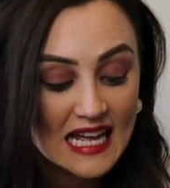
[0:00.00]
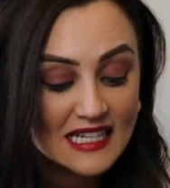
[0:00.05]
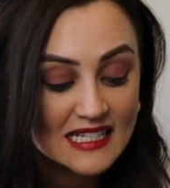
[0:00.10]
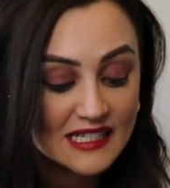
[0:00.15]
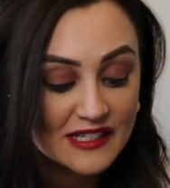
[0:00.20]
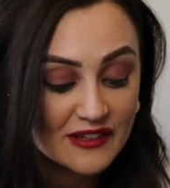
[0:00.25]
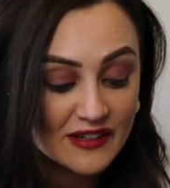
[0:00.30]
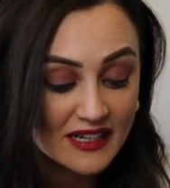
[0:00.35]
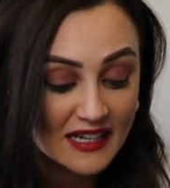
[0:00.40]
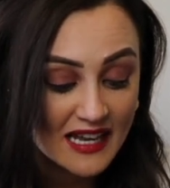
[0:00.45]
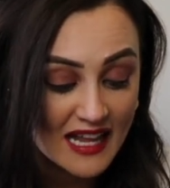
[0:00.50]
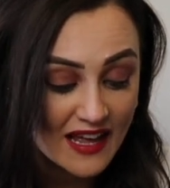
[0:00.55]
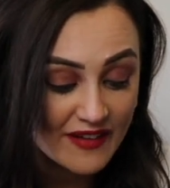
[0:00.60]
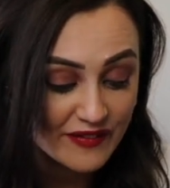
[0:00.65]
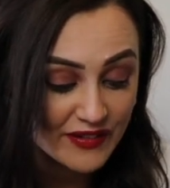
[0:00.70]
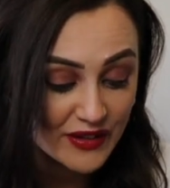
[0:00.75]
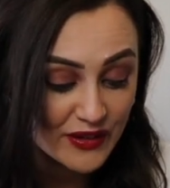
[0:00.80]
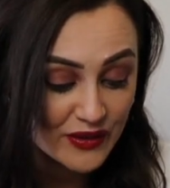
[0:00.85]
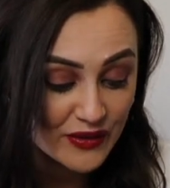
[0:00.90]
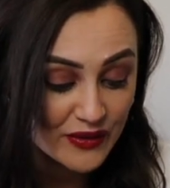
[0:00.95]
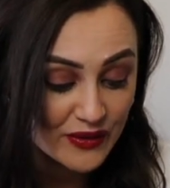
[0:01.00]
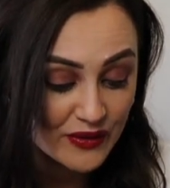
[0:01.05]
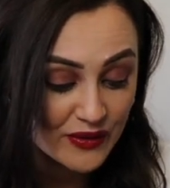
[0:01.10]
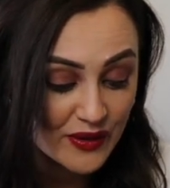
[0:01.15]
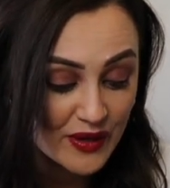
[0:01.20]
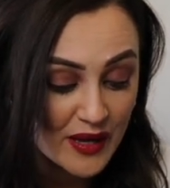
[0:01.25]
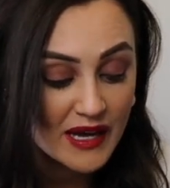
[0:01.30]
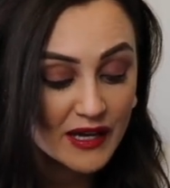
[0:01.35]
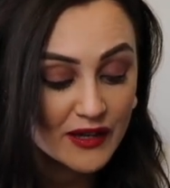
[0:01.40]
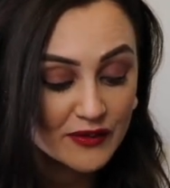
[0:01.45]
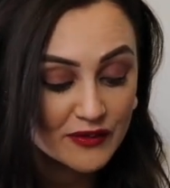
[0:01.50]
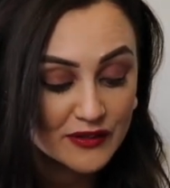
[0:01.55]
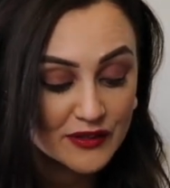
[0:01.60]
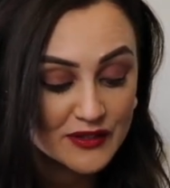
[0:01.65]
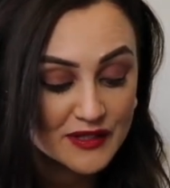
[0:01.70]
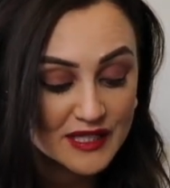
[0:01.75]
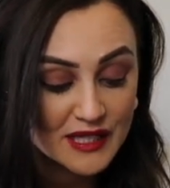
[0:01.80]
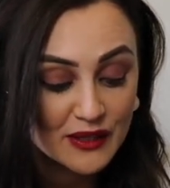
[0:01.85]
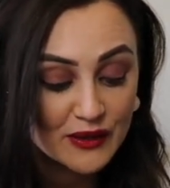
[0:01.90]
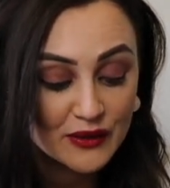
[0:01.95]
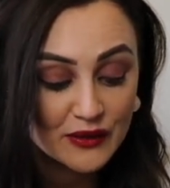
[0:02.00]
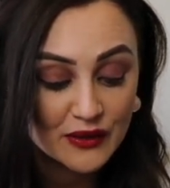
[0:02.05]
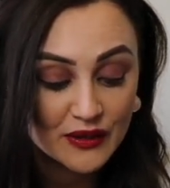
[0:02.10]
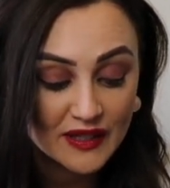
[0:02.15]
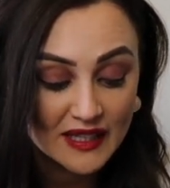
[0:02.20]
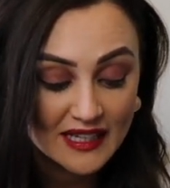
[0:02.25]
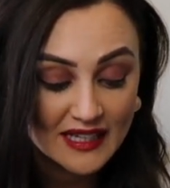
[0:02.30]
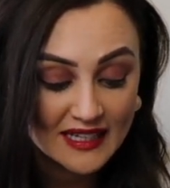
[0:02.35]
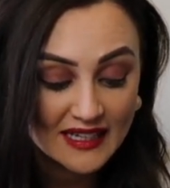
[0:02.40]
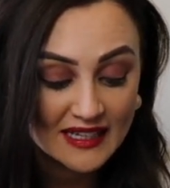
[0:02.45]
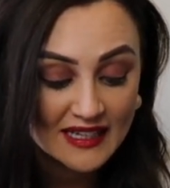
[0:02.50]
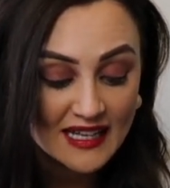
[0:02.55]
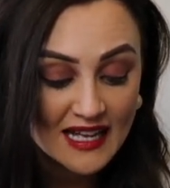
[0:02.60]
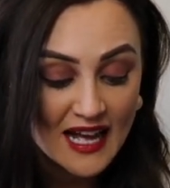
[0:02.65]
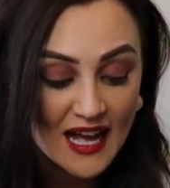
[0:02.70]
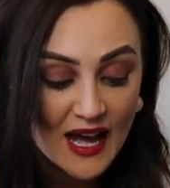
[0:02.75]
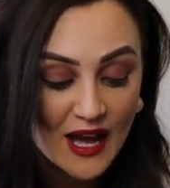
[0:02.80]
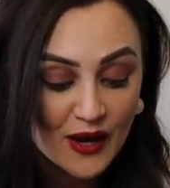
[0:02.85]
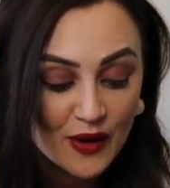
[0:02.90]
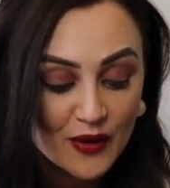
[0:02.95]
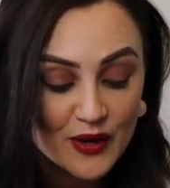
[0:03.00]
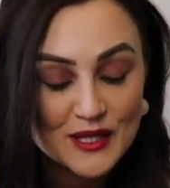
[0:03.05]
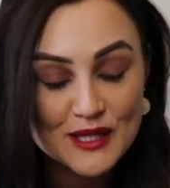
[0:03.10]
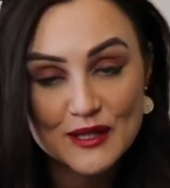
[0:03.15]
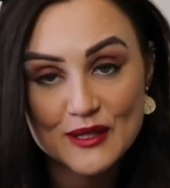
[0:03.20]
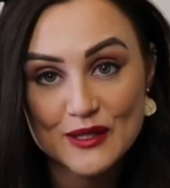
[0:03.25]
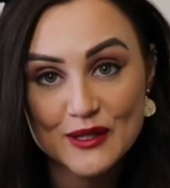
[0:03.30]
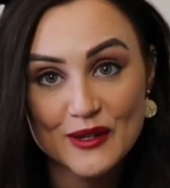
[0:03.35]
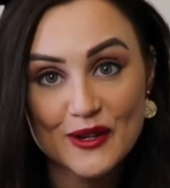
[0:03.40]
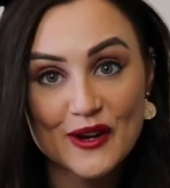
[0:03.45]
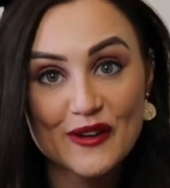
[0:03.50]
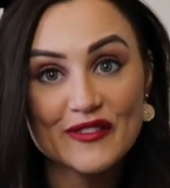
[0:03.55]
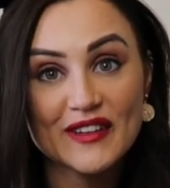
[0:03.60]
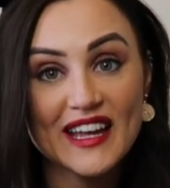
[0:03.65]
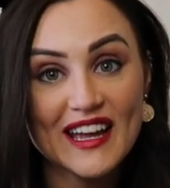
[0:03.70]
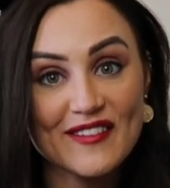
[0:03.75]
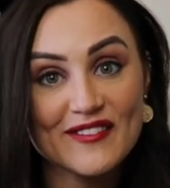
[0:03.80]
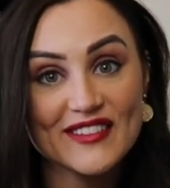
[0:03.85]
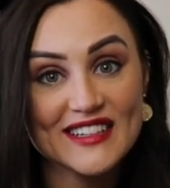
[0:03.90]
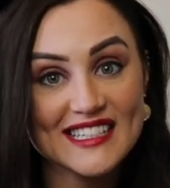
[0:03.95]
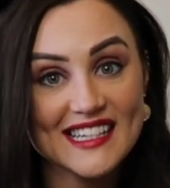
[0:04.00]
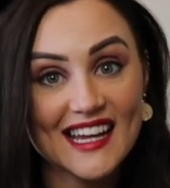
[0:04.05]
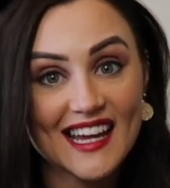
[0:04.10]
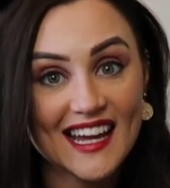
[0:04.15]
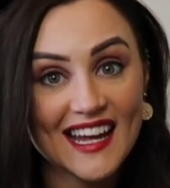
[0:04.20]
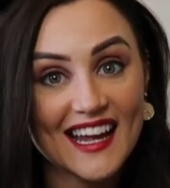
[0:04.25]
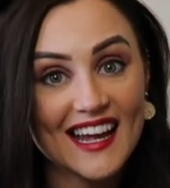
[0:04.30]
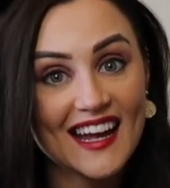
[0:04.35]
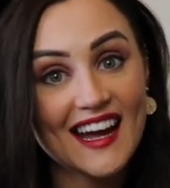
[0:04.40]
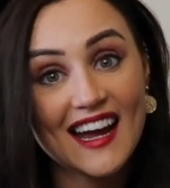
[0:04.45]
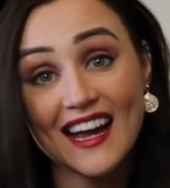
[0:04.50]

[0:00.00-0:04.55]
dinner at l'Avenue, macaroons and l'Odorie, croissants and coffee every day.